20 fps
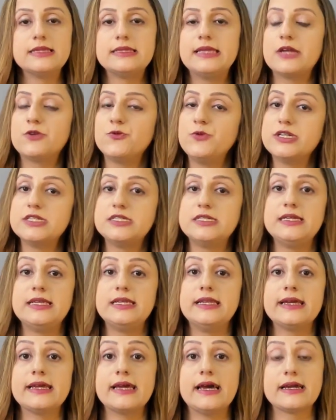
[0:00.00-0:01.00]
that we are
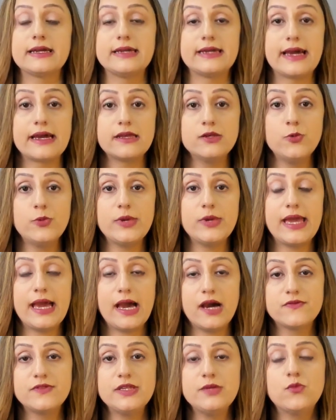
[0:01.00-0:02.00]
dealing, again, we
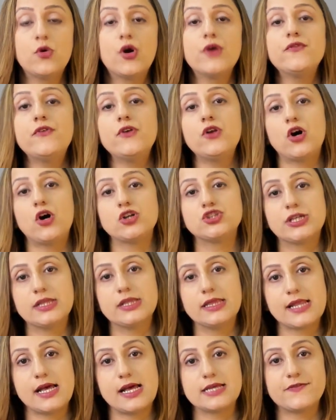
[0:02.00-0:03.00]
have the
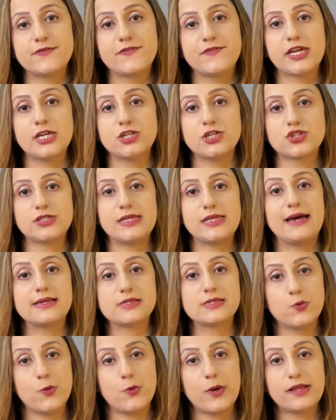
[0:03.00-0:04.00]
morphological classification
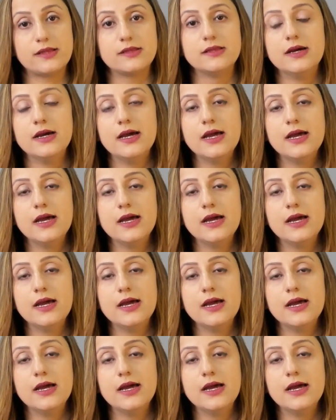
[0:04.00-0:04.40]
as well.